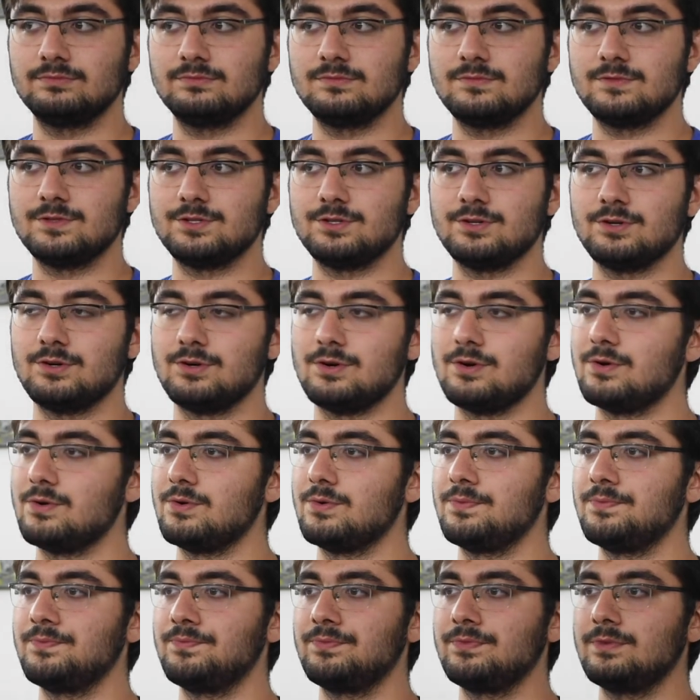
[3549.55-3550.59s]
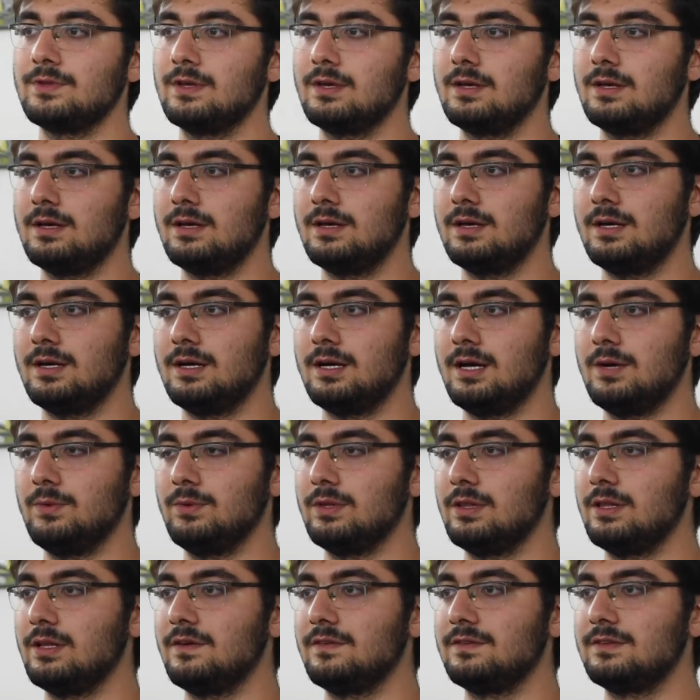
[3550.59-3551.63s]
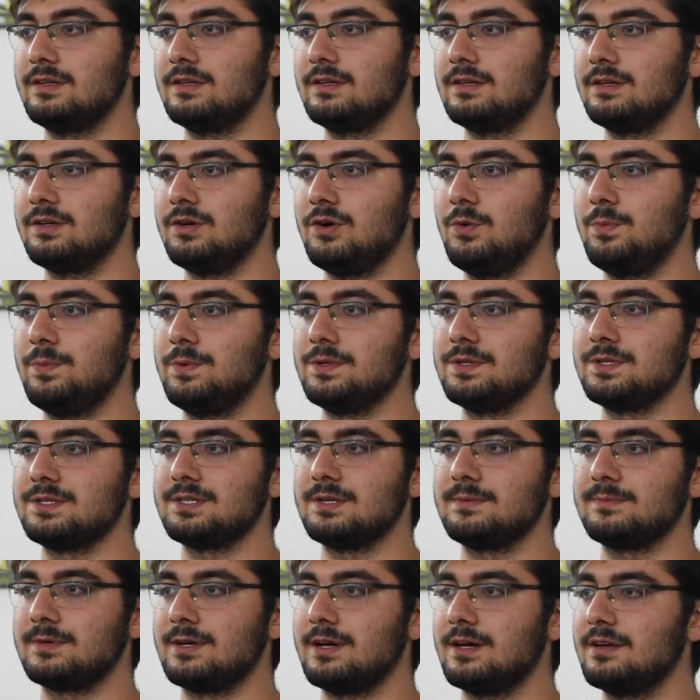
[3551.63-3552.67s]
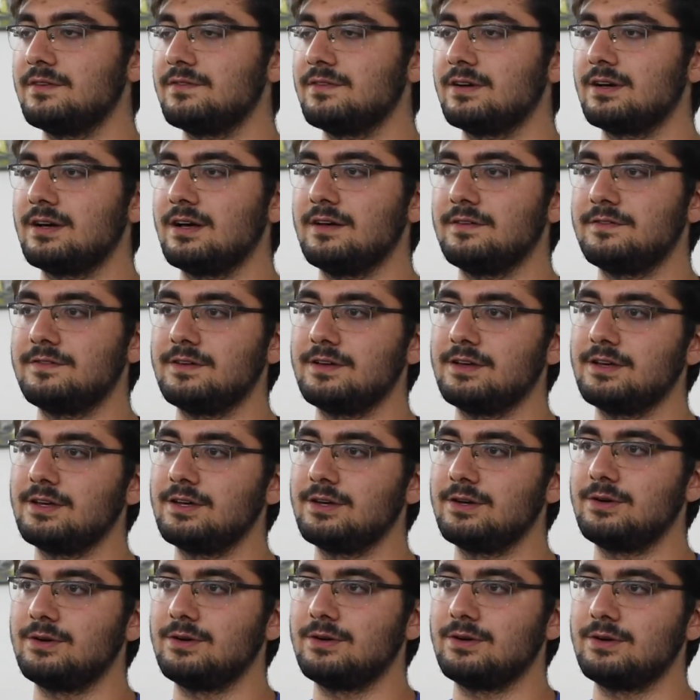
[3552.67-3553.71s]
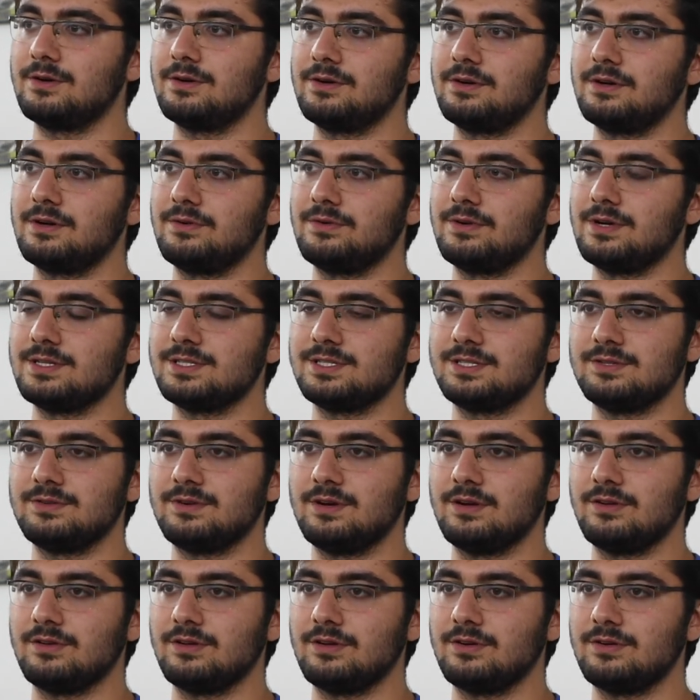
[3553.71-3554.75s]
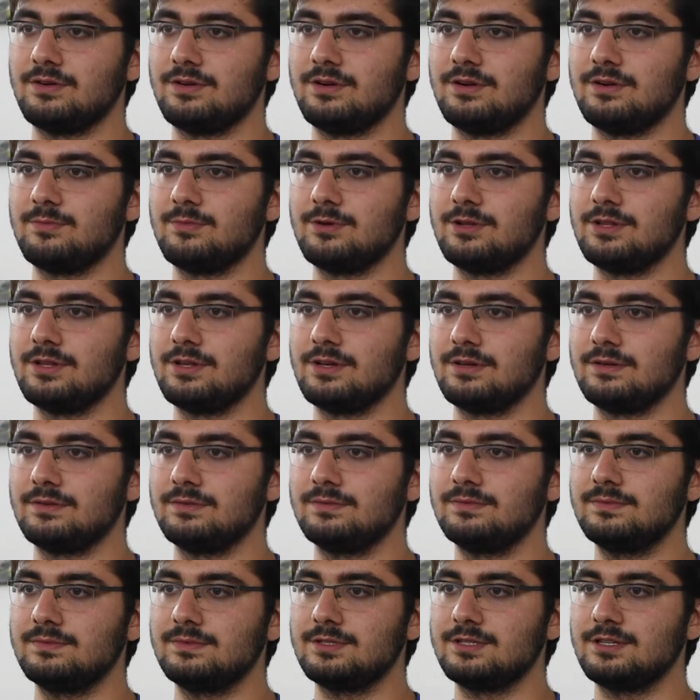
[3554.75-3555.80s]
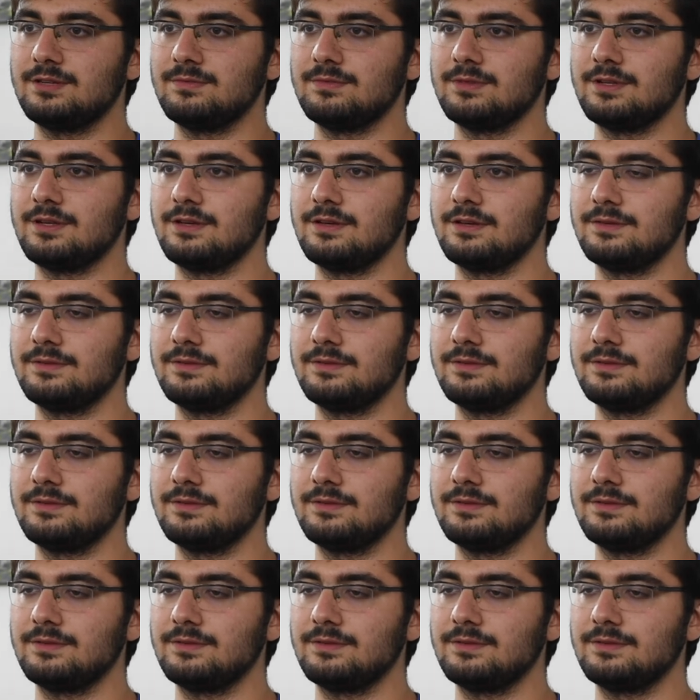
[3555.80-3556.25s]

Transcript: So I would love to open some kind of a cafe or a restaurant here in Armenia someday.